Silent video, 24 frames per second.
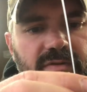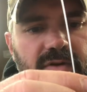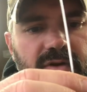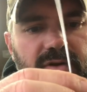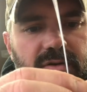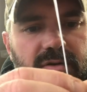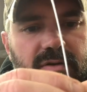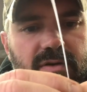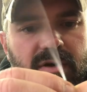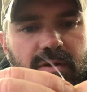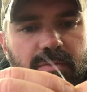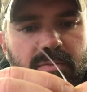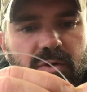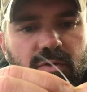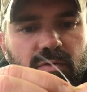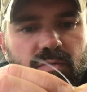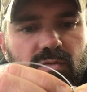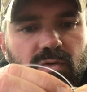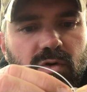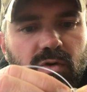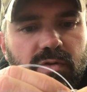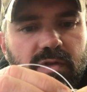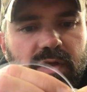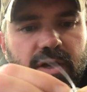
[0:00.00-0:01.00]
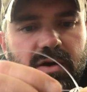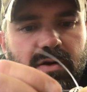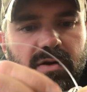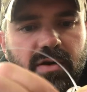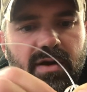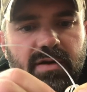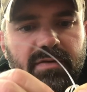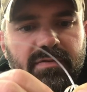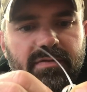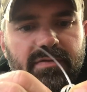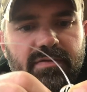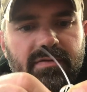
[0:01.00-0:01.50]
finger and I'm going to roll that
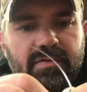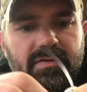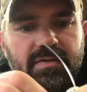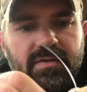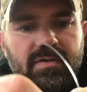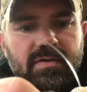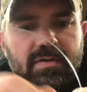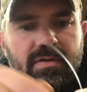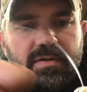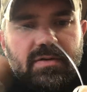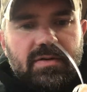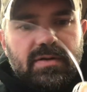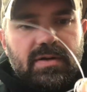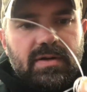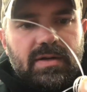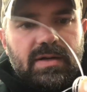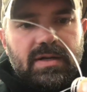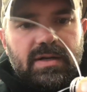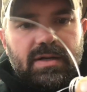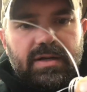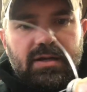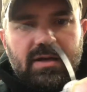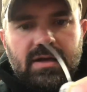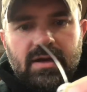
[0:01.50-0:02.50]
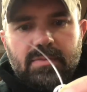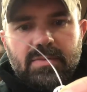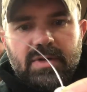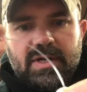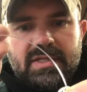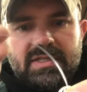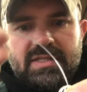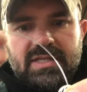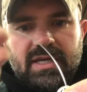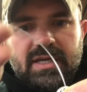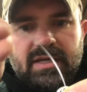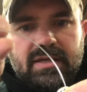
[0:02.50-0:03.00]
off. I'm going
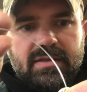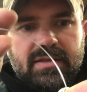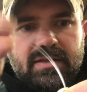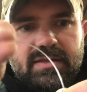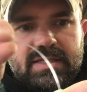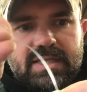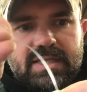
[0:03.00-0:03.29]
to take the